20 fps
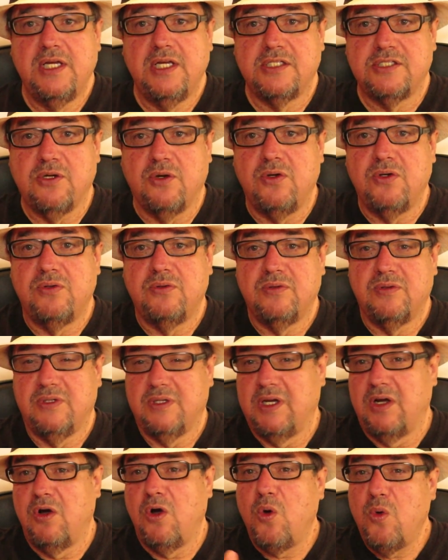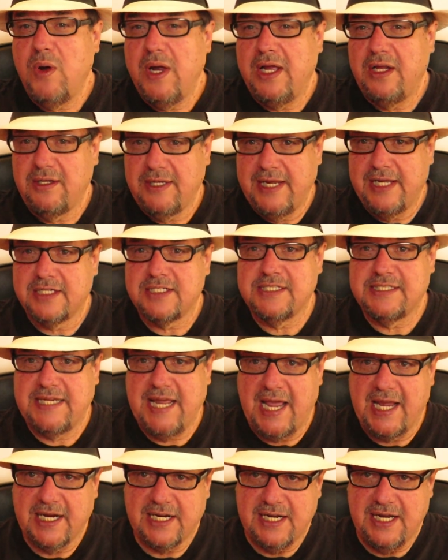So
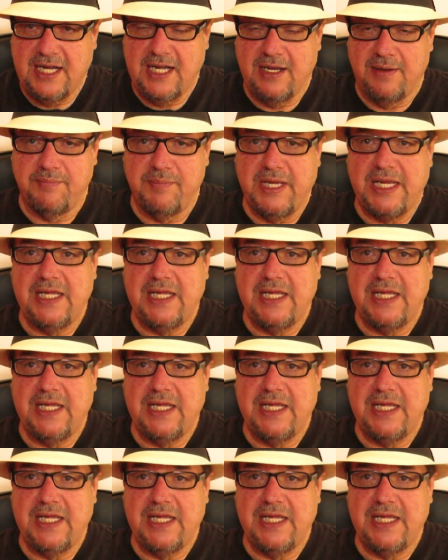OLX.com,